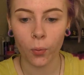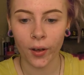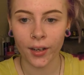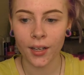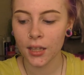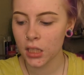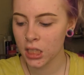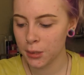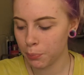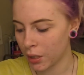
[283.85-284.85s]
wetted the
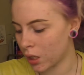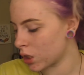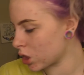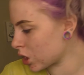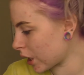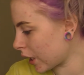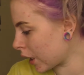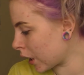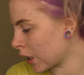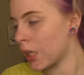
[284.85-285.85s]
sponge
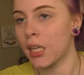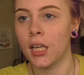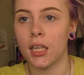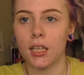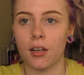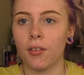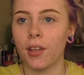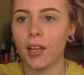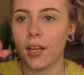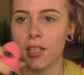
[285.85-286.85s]
and I don't
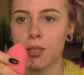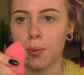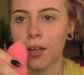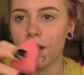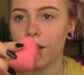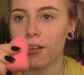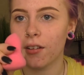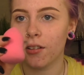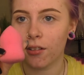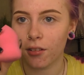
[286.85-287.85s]
think it expanded
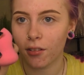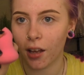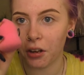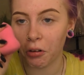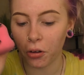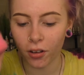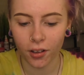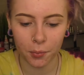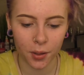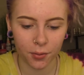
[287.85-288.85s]
at all.
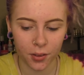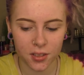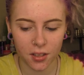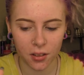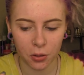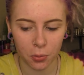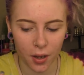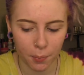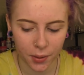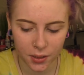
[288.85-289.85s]
I mean, it feels a little
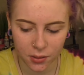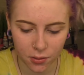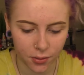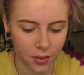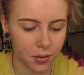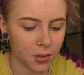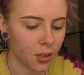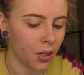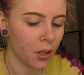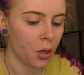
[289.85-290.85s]
wet, but it still feels
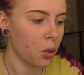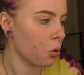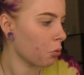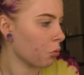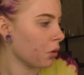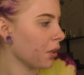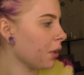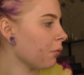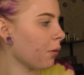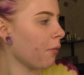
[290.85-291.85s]

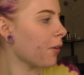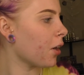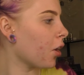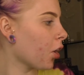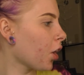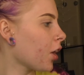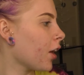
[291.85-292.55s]
really rough and hard.